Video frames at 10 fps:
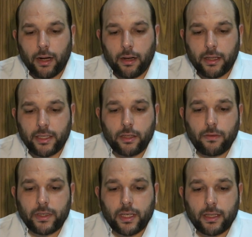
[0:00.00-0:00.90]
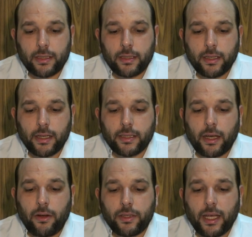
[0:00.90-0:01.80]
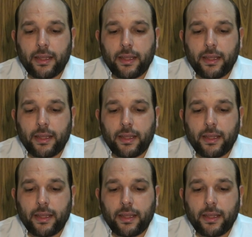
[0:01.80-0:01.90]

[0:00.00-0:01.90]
Another set of results is I looked